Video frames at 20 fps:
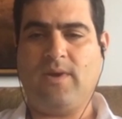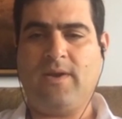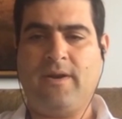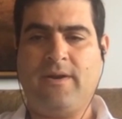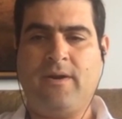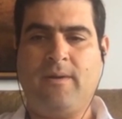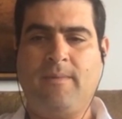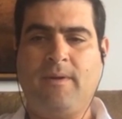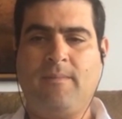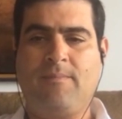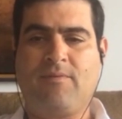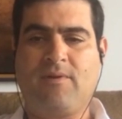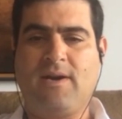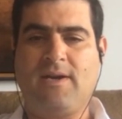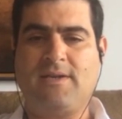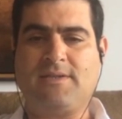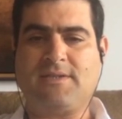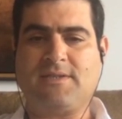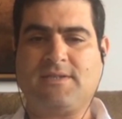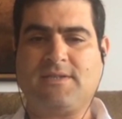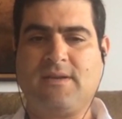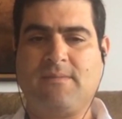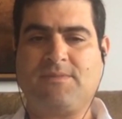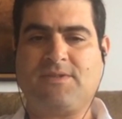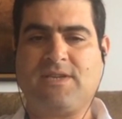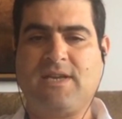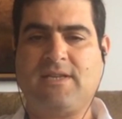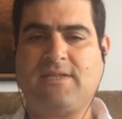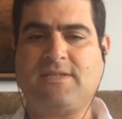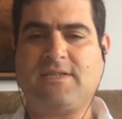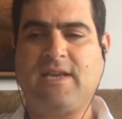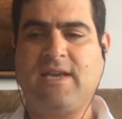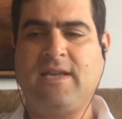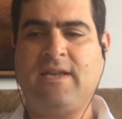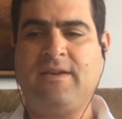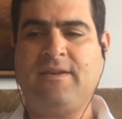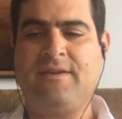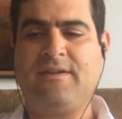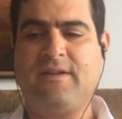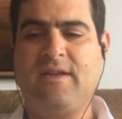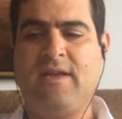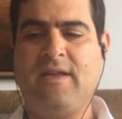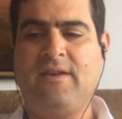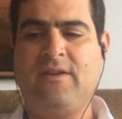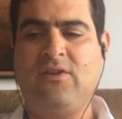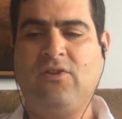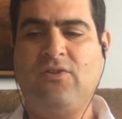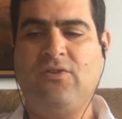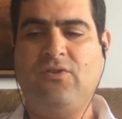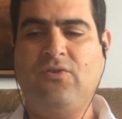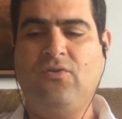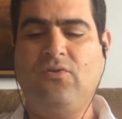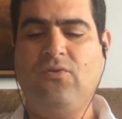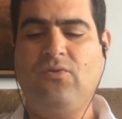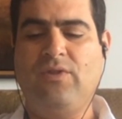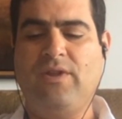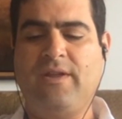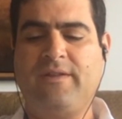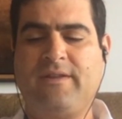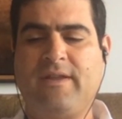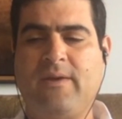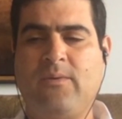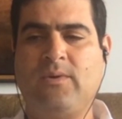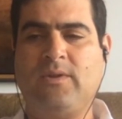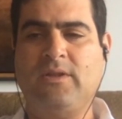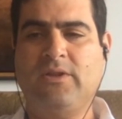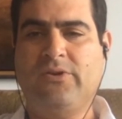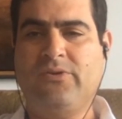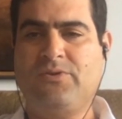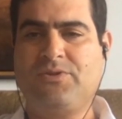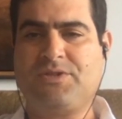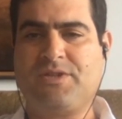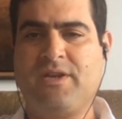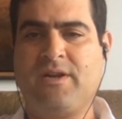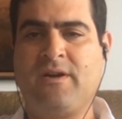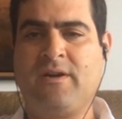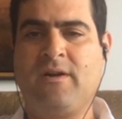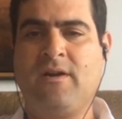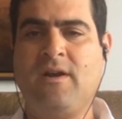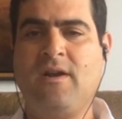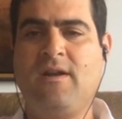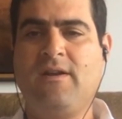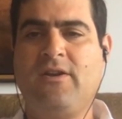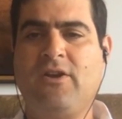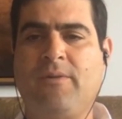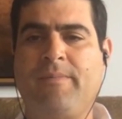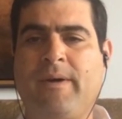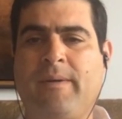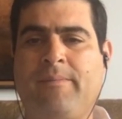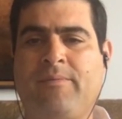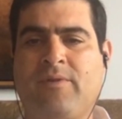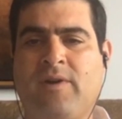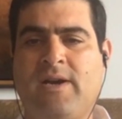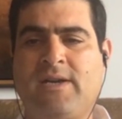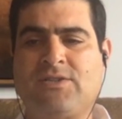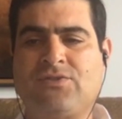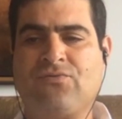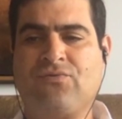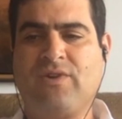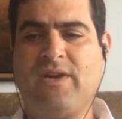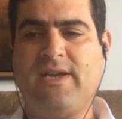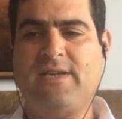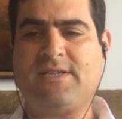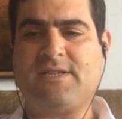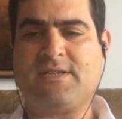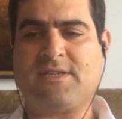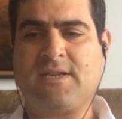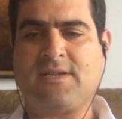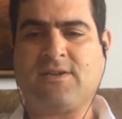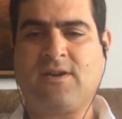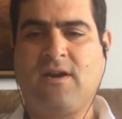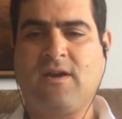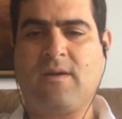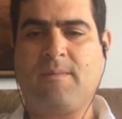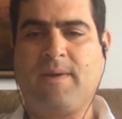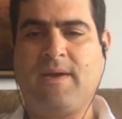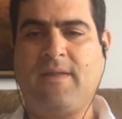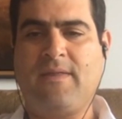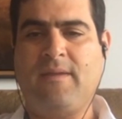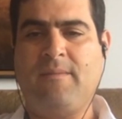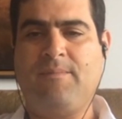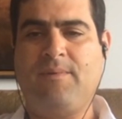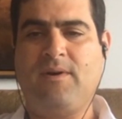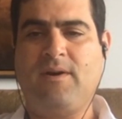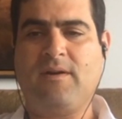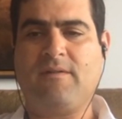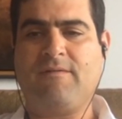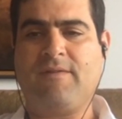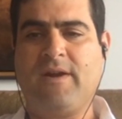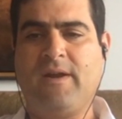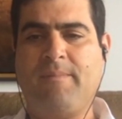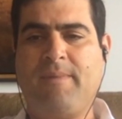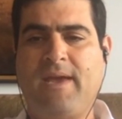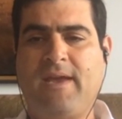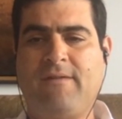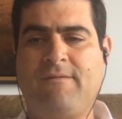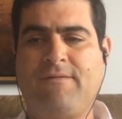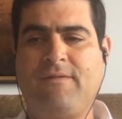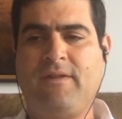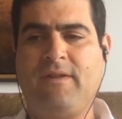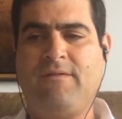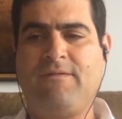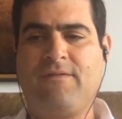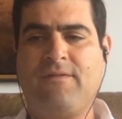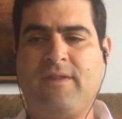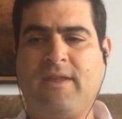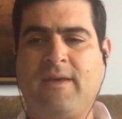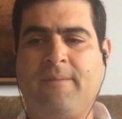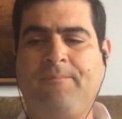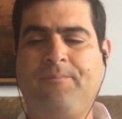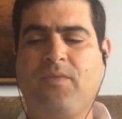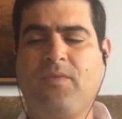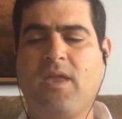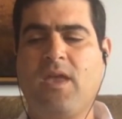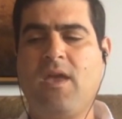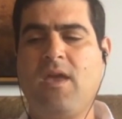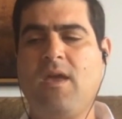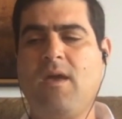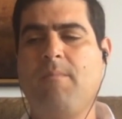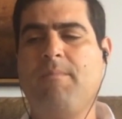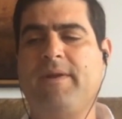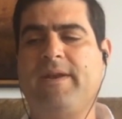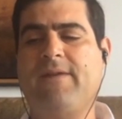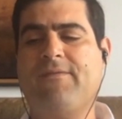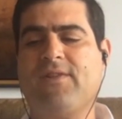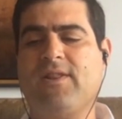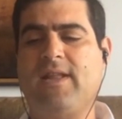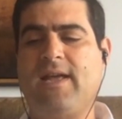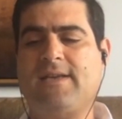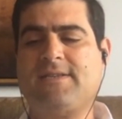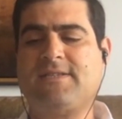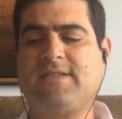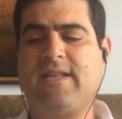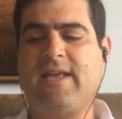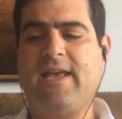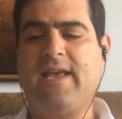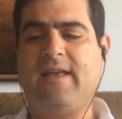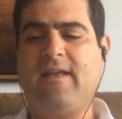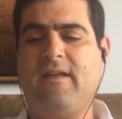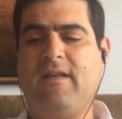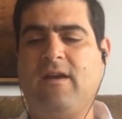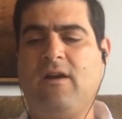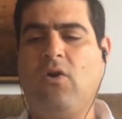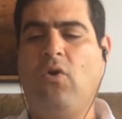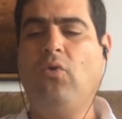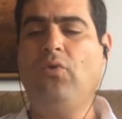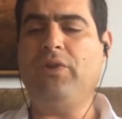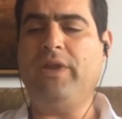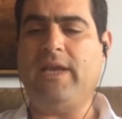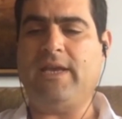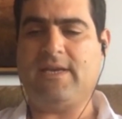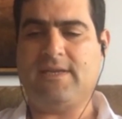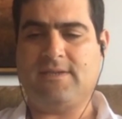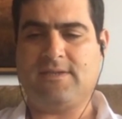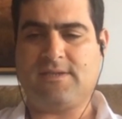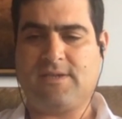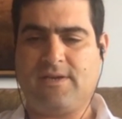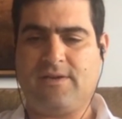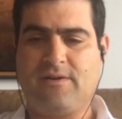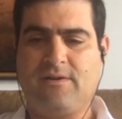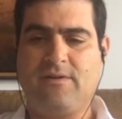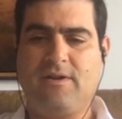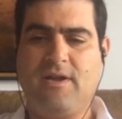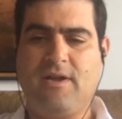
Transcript: a Nobel Prize in some sense, and knew that they would lose their Nobel Prize race, as I talk about in the book, very painfully for them. But nevertheless, they only considered